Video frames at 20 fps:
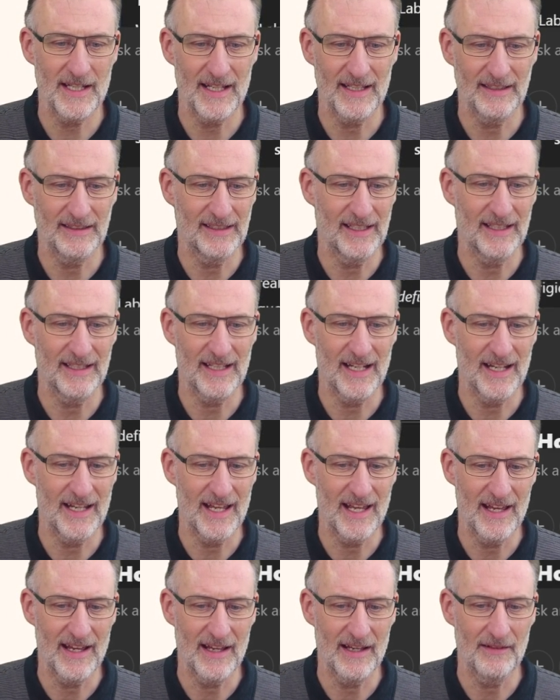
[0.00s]
and then I
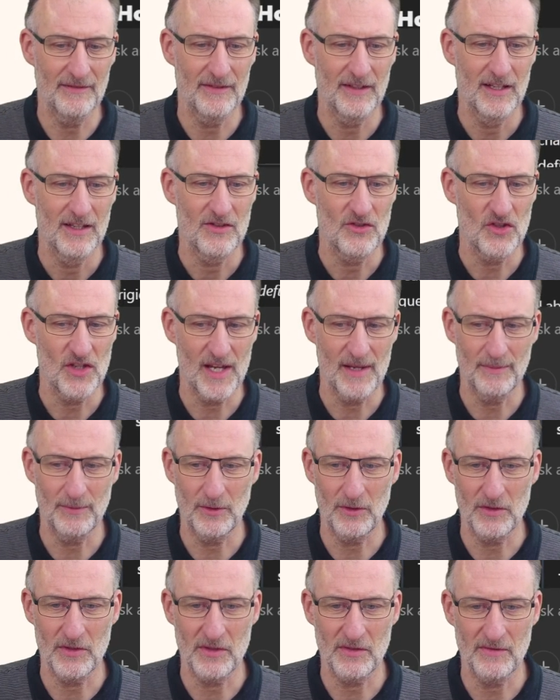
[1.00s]
have
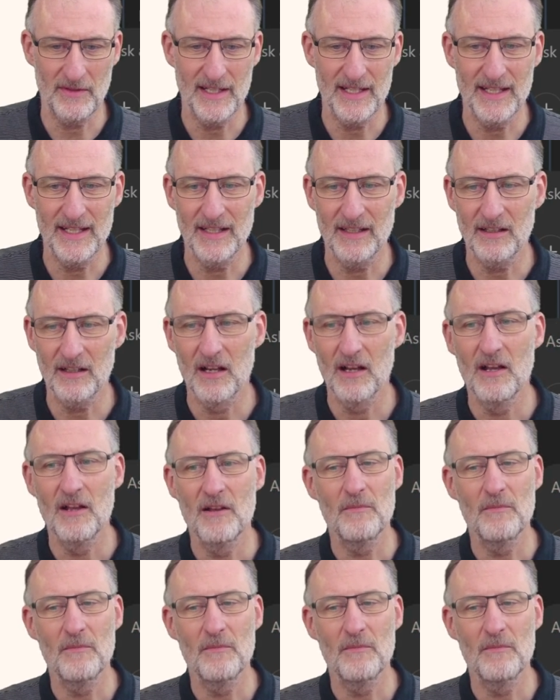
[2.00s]
chapter three here.